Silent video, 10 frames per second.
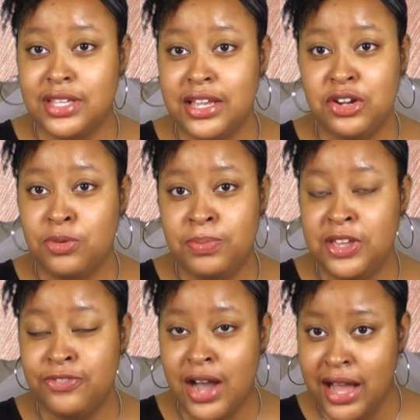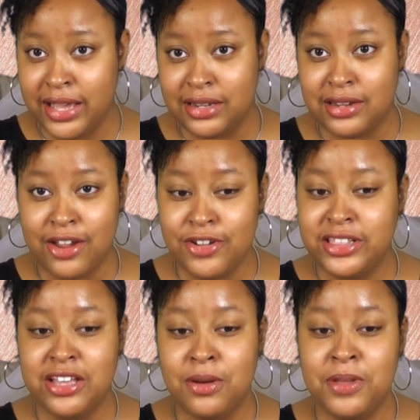it'll be fine,
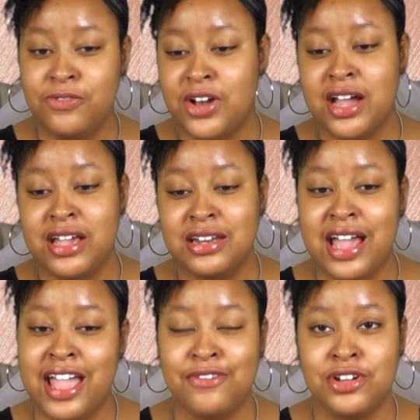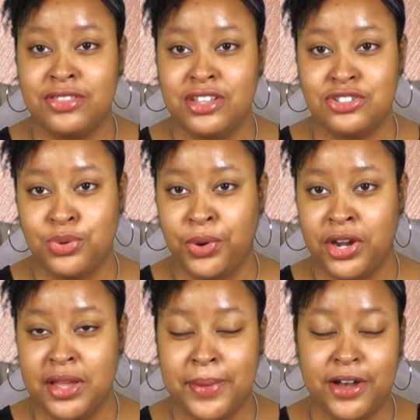everything will be fine, I have nothing to
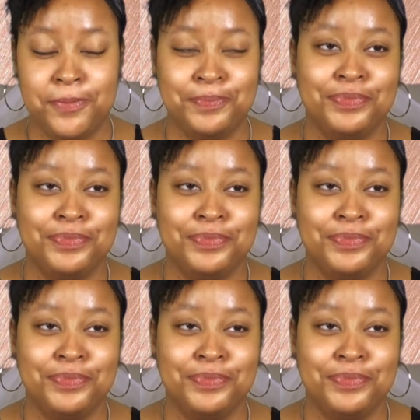worry about.